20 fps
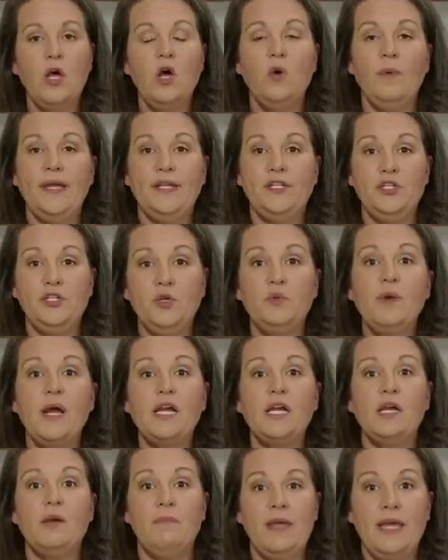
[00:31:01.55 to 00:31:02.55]
We do
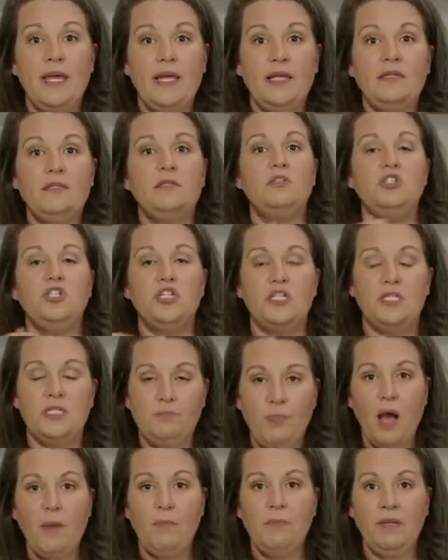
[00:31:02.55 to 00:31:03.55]
recommend just
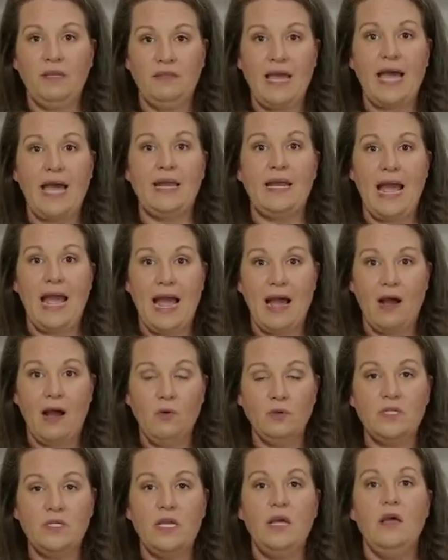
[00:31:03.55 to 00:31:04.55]
popping that
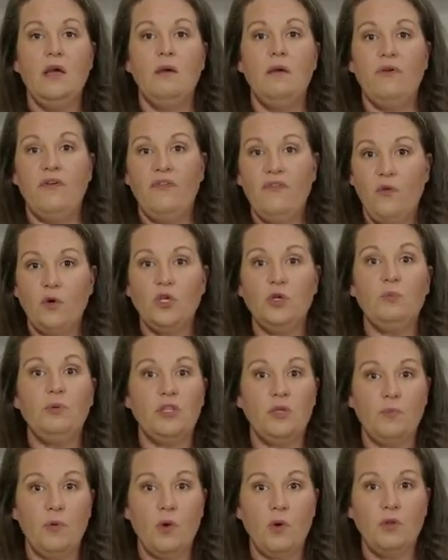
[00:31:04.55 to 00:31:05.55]
out before you put
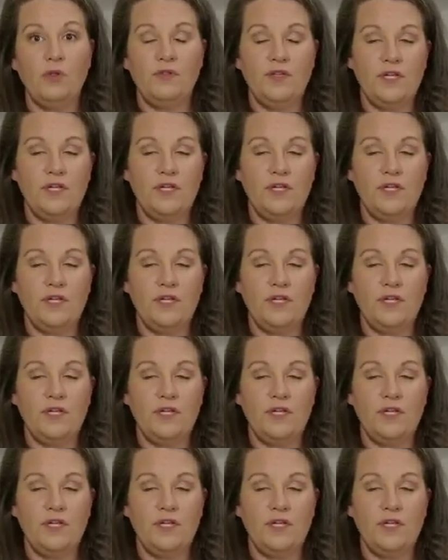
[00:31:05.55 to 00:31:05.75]
the bowl in